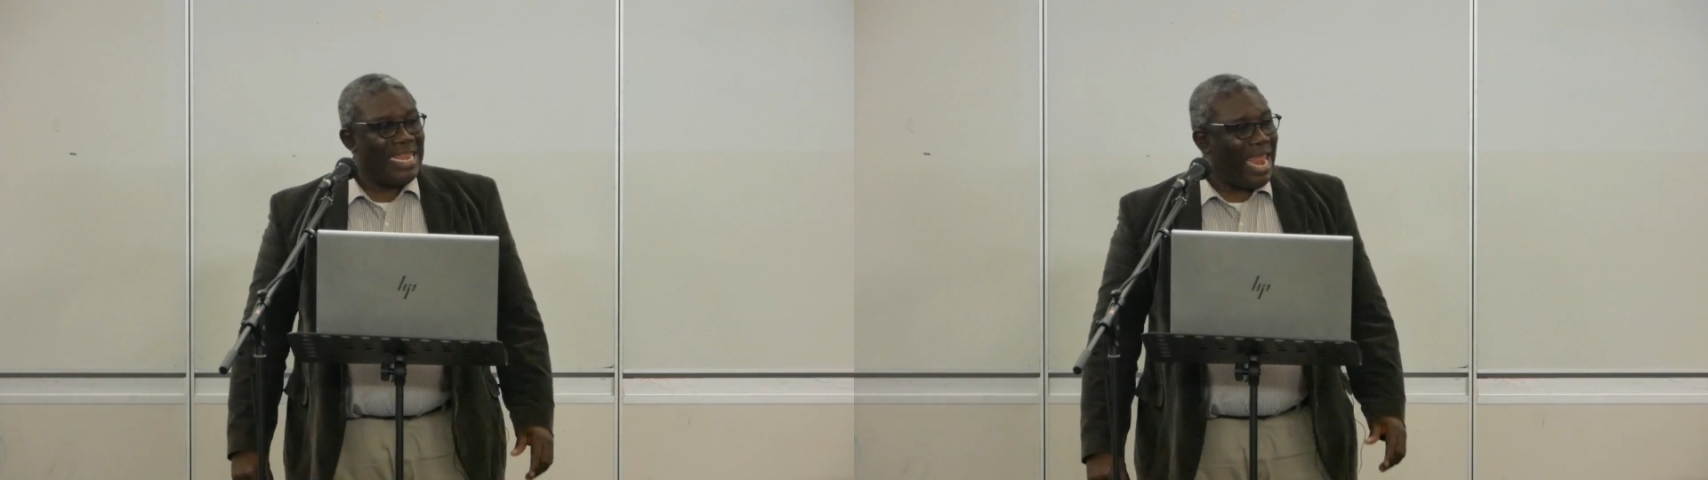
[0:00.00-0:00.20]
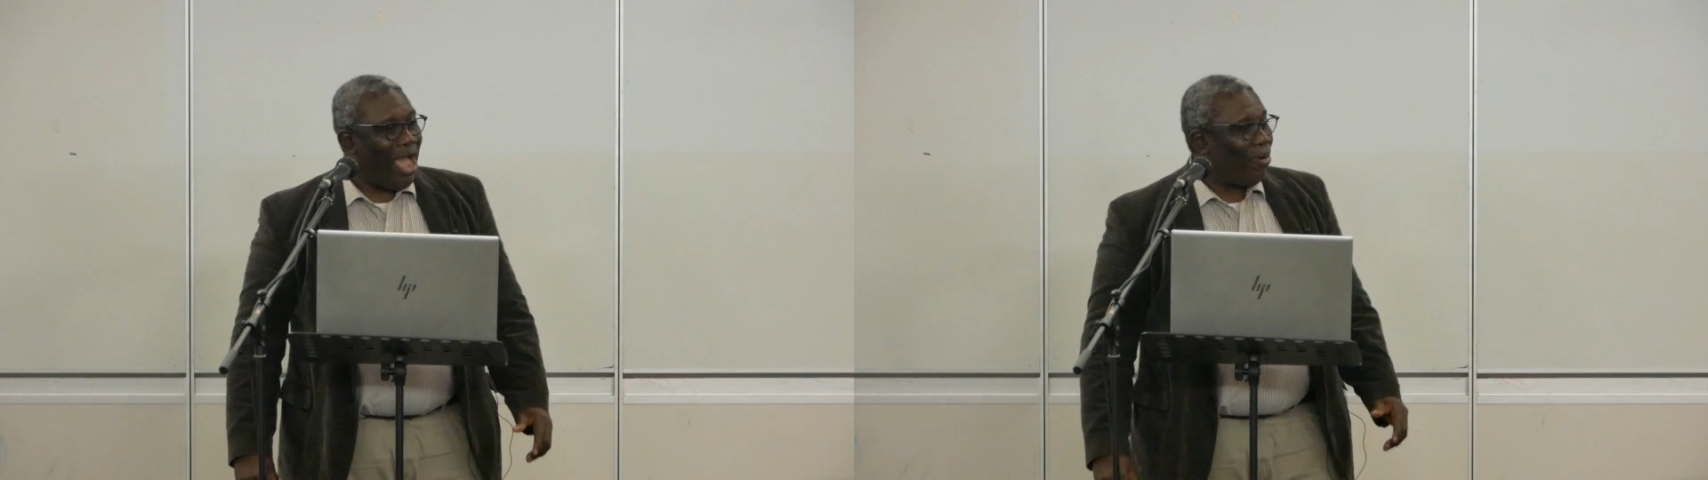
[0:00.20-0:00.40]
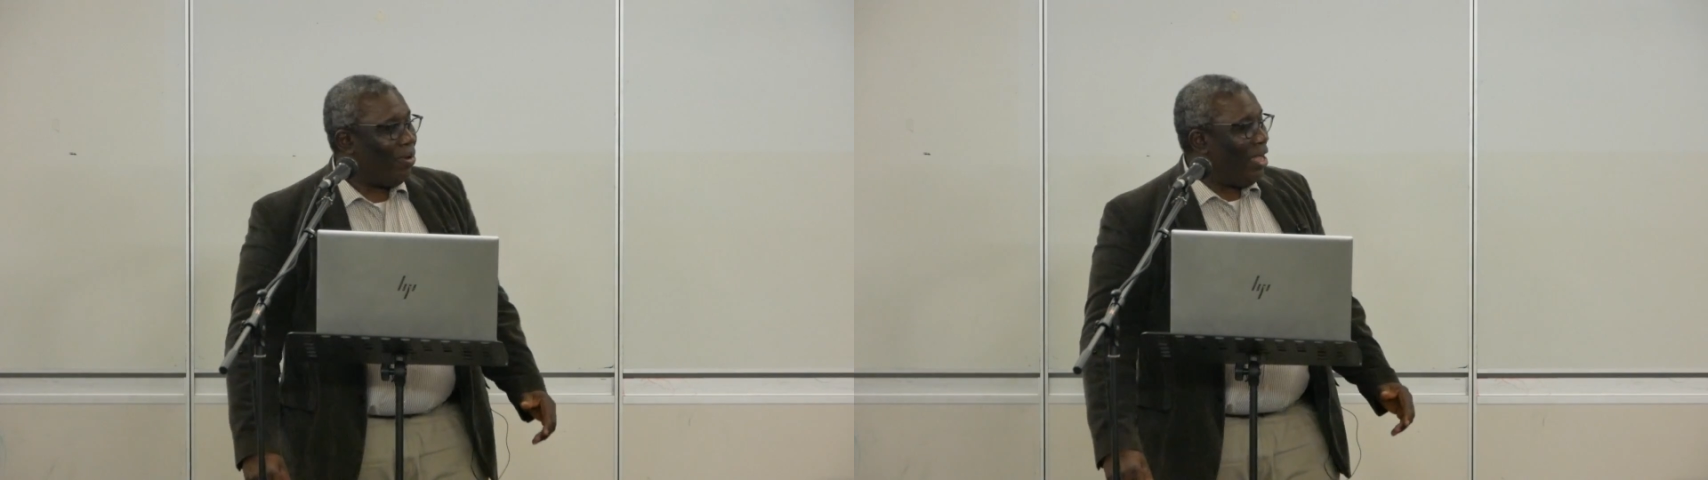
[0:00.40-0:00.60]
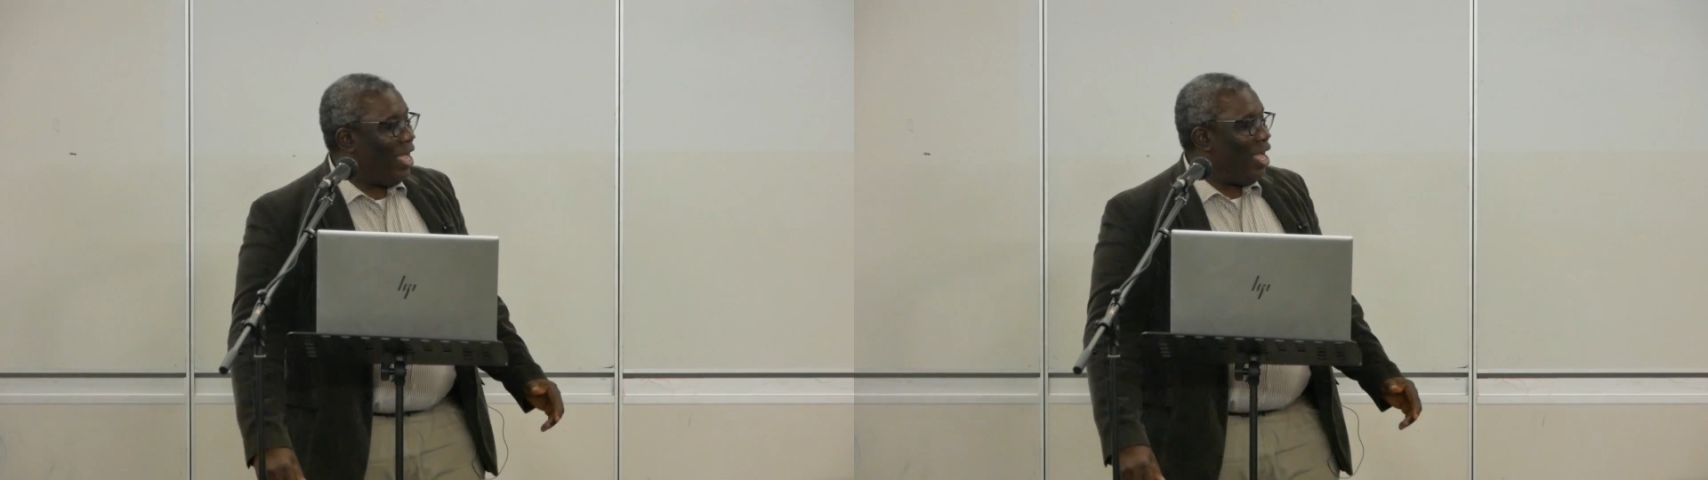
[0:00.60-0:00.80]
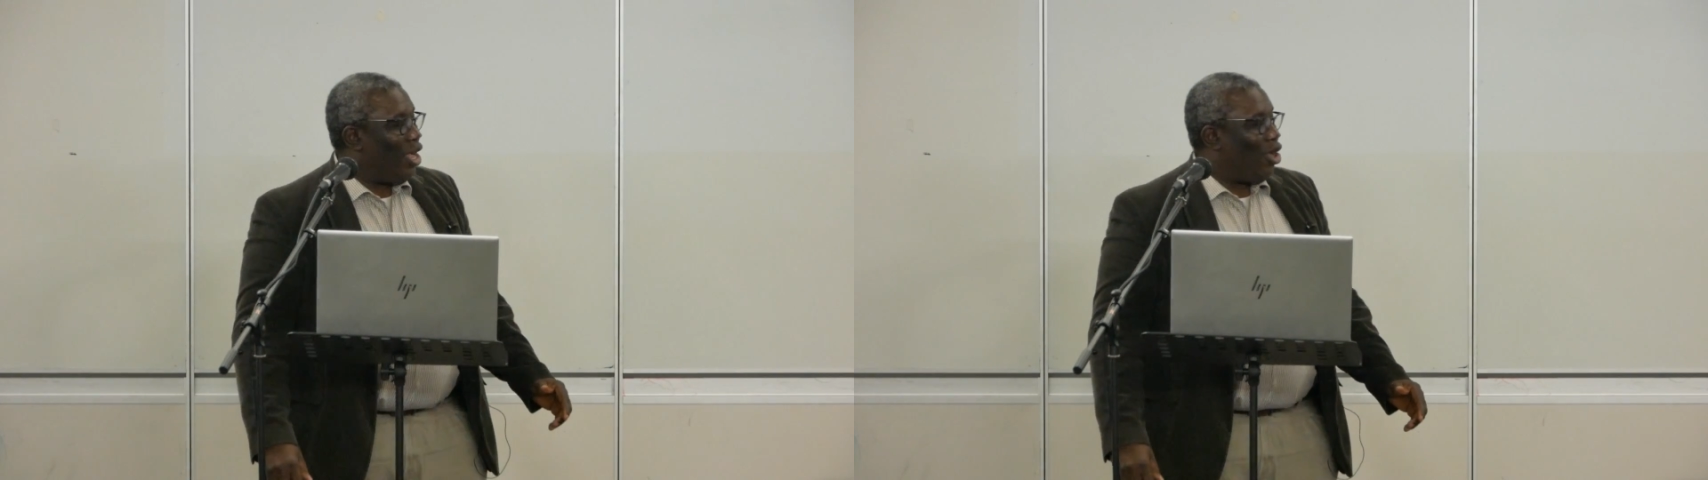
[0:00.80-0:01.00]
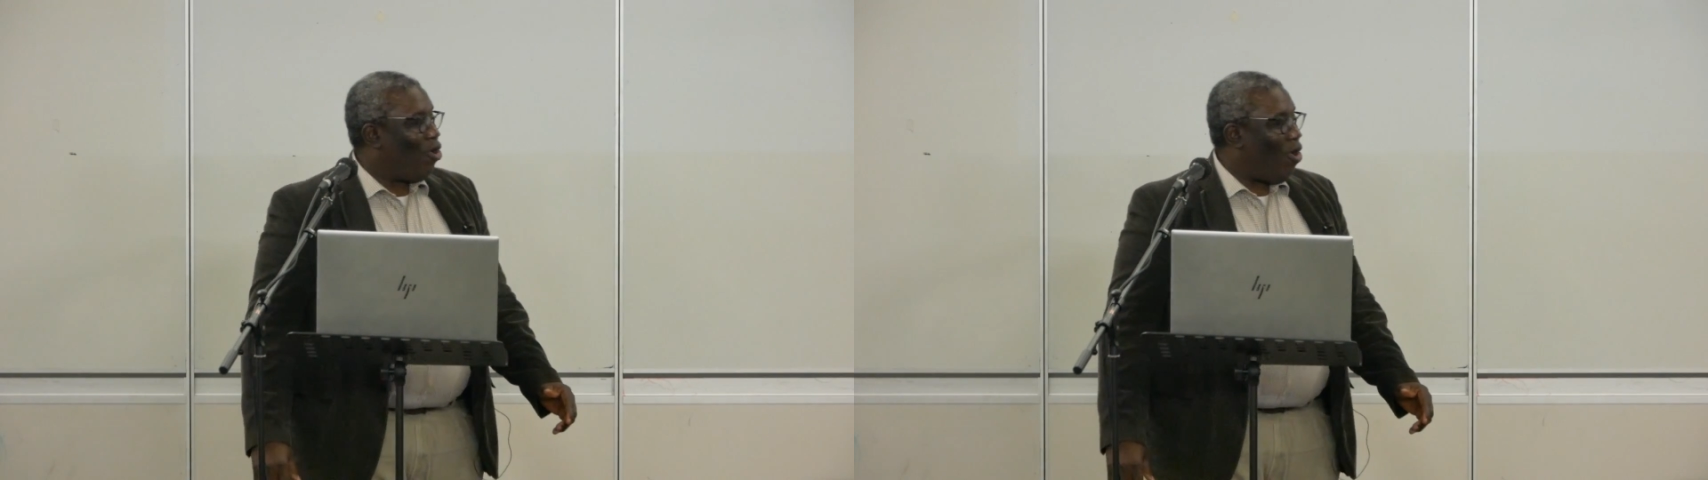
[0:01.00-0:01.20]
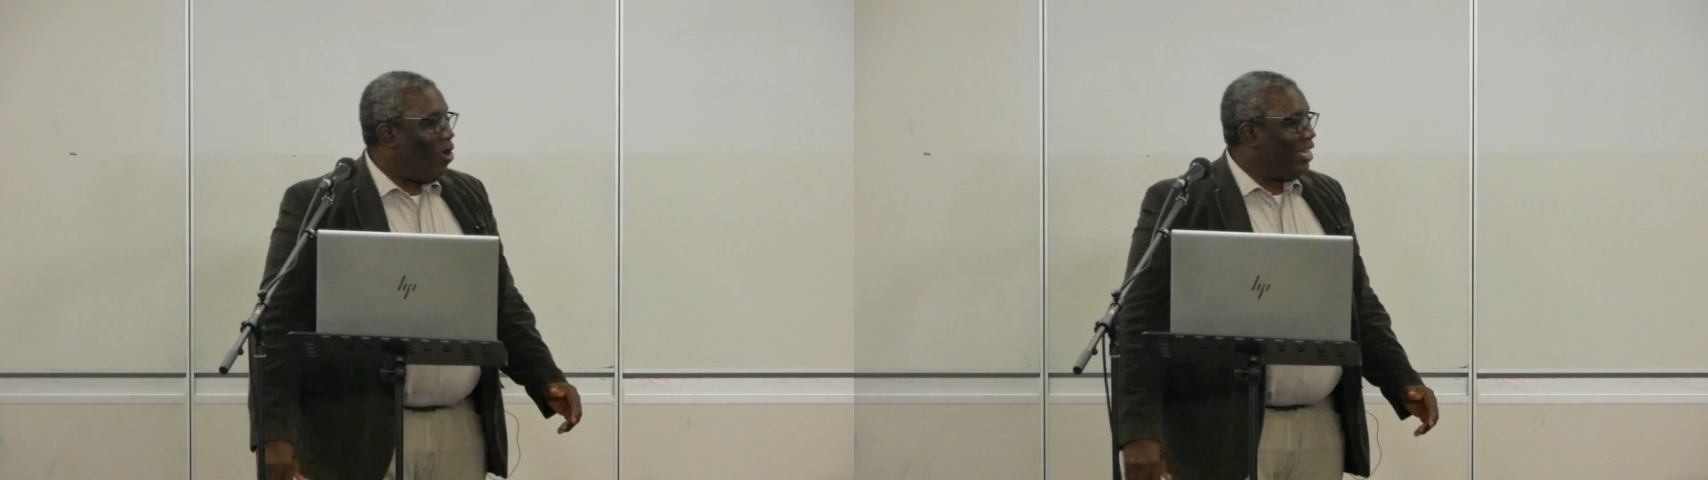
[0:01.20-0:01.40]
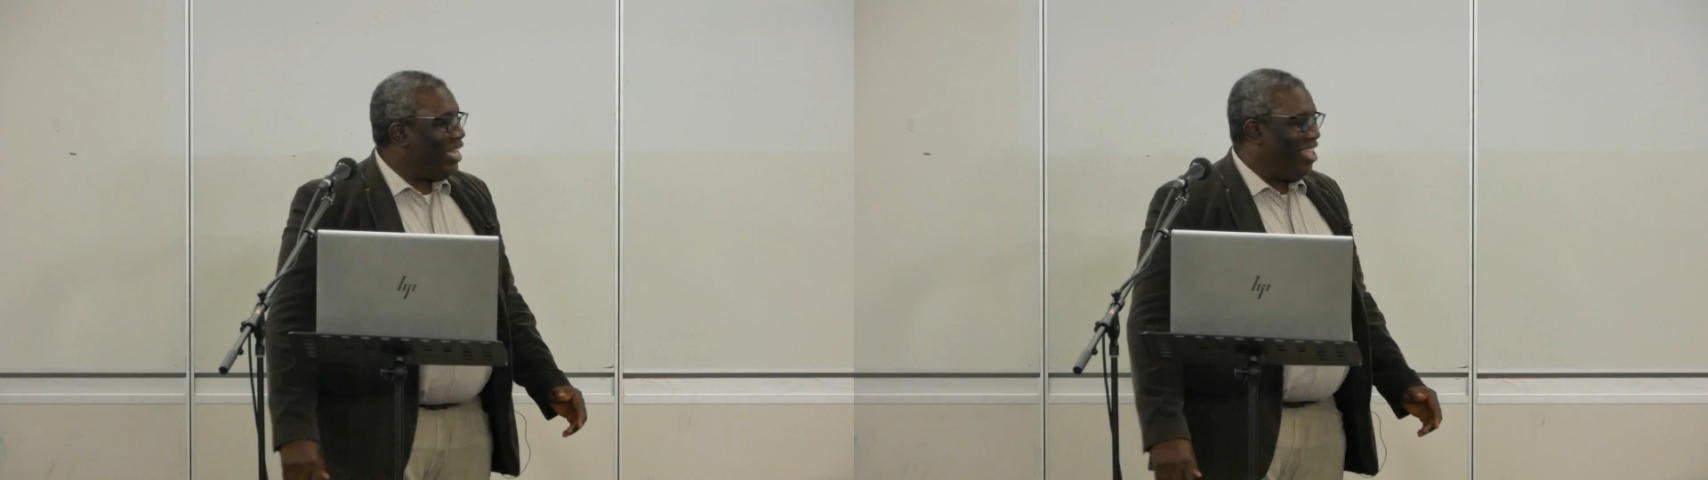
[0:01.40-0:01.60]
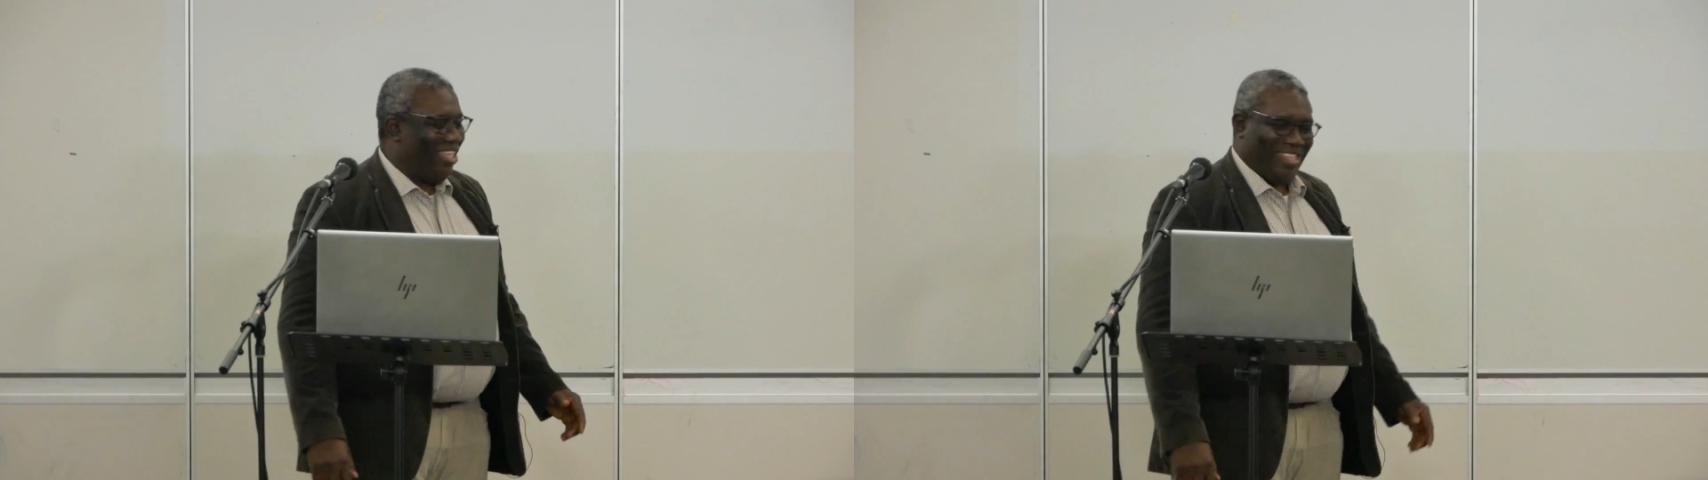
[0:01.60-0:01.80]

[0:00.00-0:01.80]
Now, God